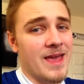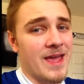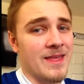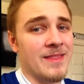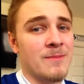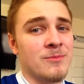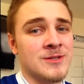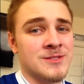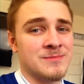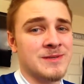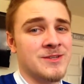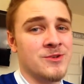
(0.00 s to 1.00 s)
And that
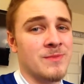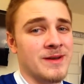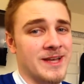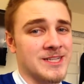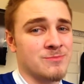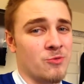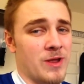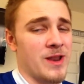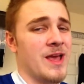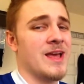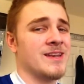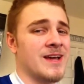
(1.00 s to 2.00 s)
brings me to my next point
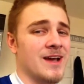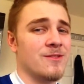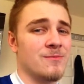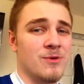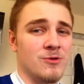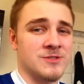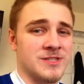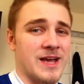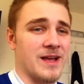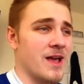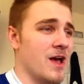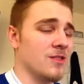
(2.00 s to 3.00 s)
Tyler
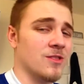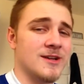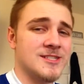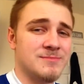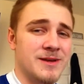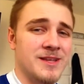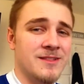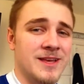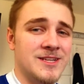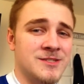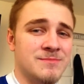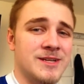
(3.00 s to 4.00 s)
Bozak. A lot of
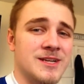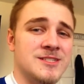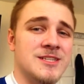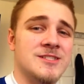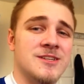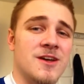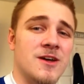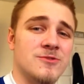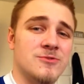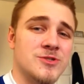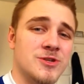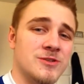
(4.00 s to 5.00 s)
speculation because he's an
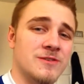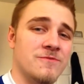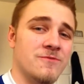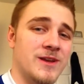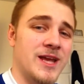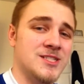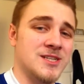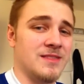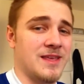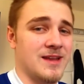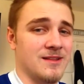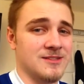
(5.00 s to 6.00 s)
unrestricted free agent at
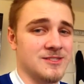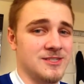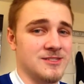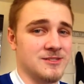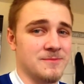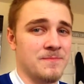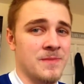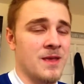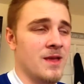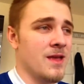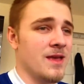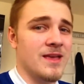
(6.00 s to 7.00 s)
the end of the season.
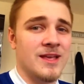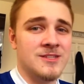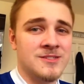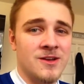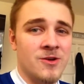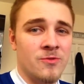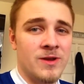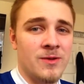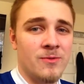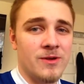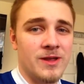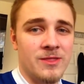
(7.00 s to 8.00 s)
He's not going
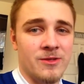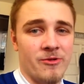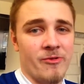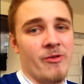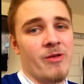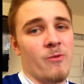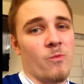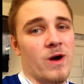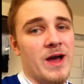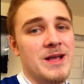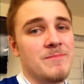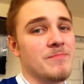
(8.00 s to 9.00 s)
anywhere either.
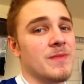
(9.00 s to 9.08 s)
Why?